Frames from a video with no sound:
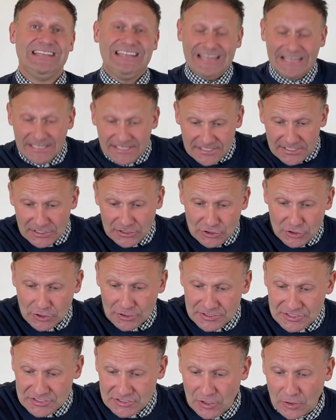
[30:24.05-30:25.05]
He did
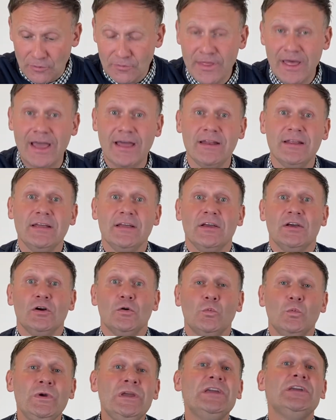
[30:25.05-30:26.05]
good so that
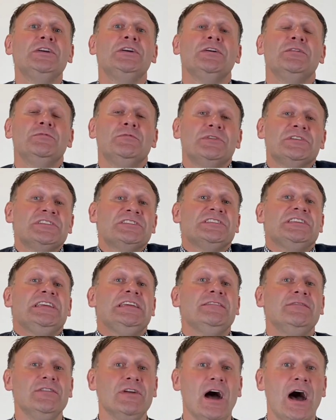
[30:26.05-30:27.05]
we could
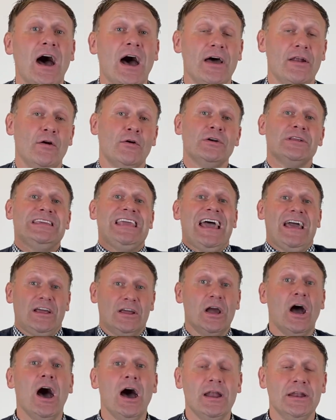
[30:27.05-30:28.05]
receive God or get
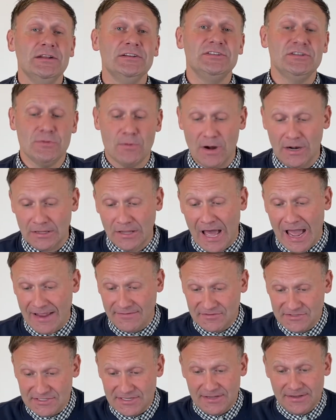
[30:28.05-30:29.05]
God into our
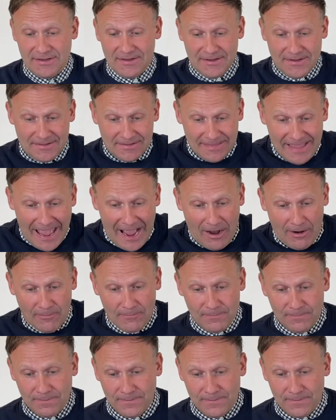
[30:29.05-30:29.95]
lives. Now,